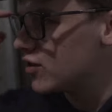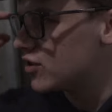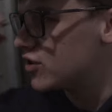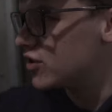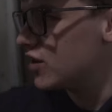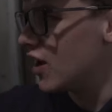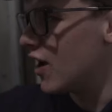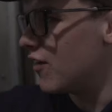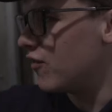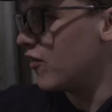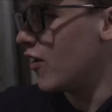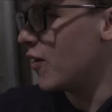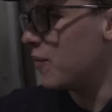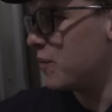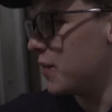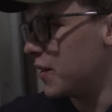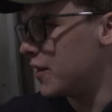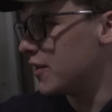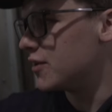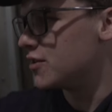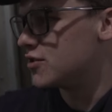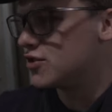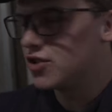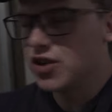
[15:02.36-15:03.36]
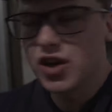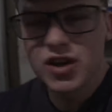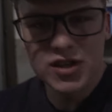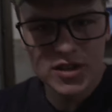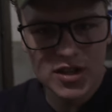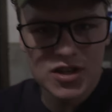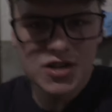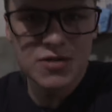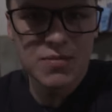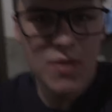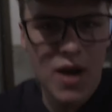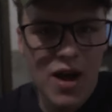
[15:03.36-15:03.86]
your stuff up here
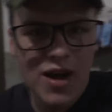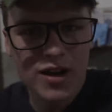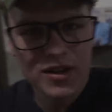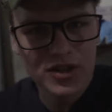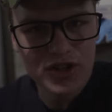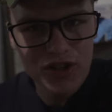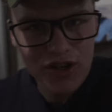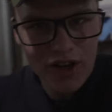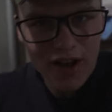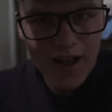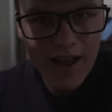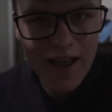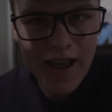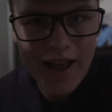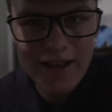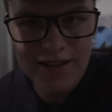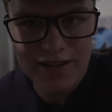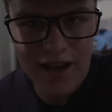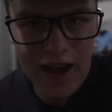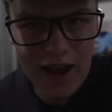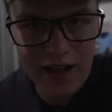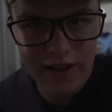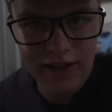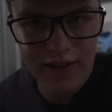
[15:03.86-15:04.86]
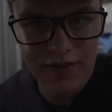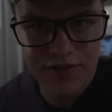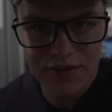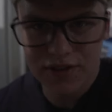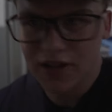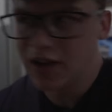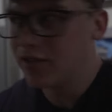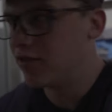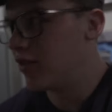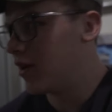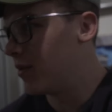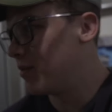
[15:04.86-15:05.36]
just as much as I leave
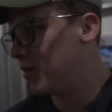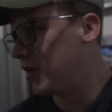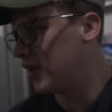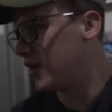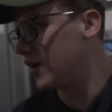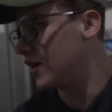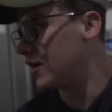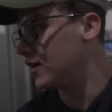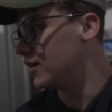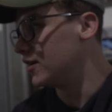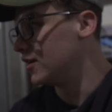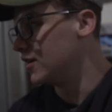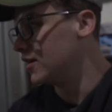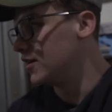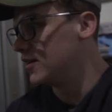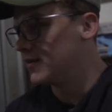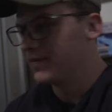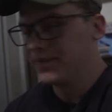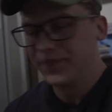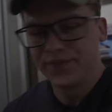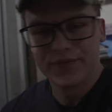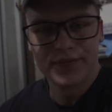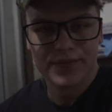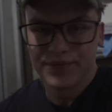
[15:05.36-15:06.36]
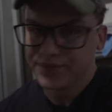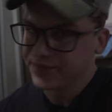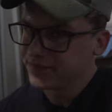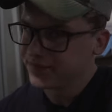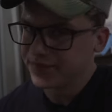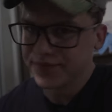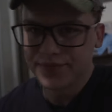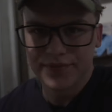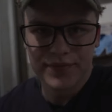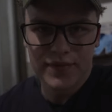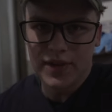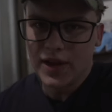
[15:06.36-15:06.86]
stuff up here.
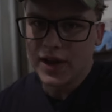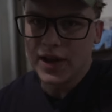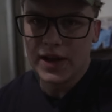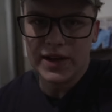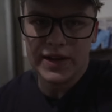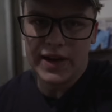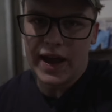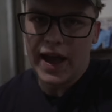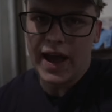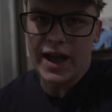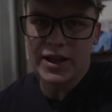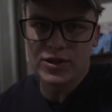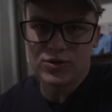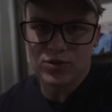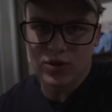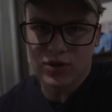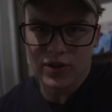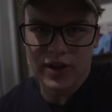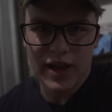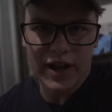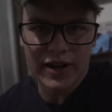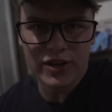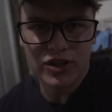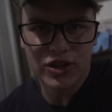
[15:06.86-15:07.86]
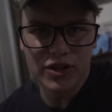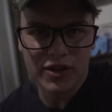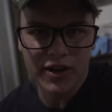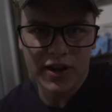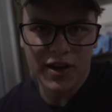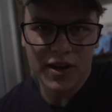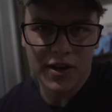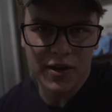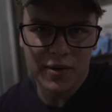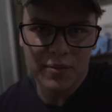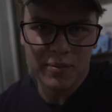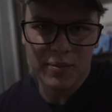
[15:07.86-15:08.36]
Dads will lecture
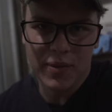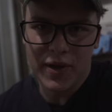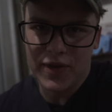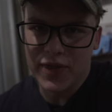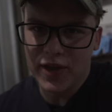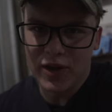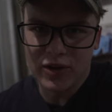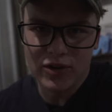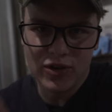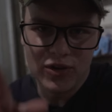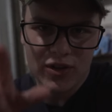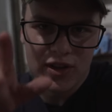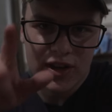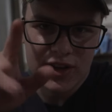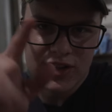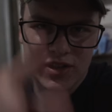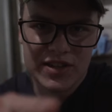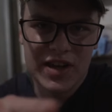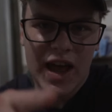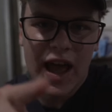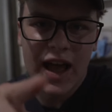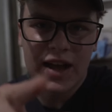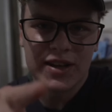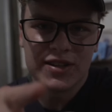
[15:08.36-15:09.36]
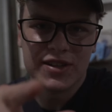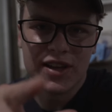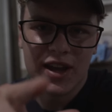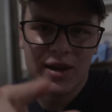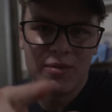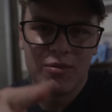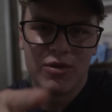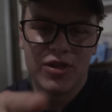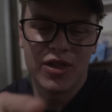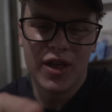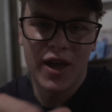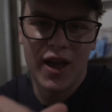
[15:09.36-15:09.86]
you, but they'll do the exact
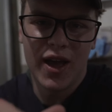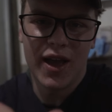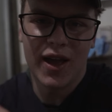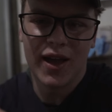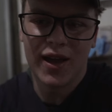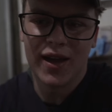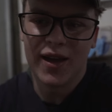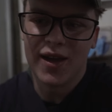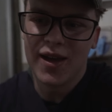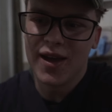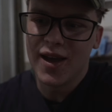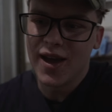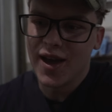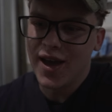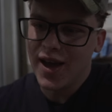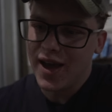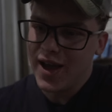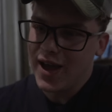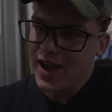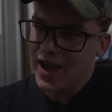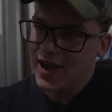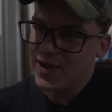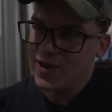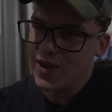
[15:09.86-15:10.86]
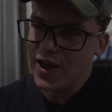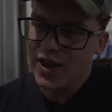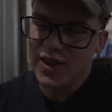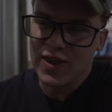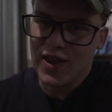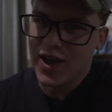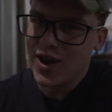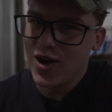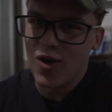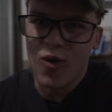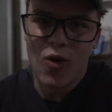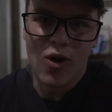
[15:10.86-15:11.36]
same thing and then
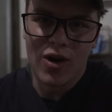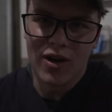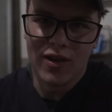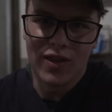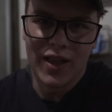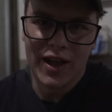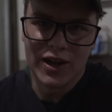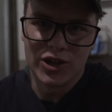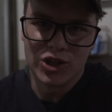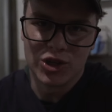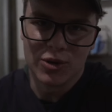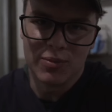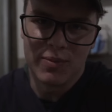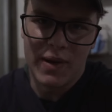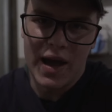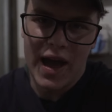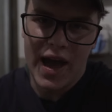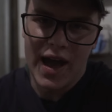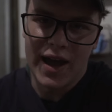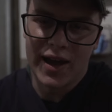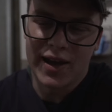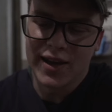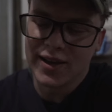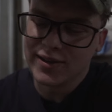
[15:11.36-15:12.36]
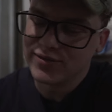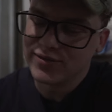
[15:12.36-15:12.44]
they don't want to lecture back.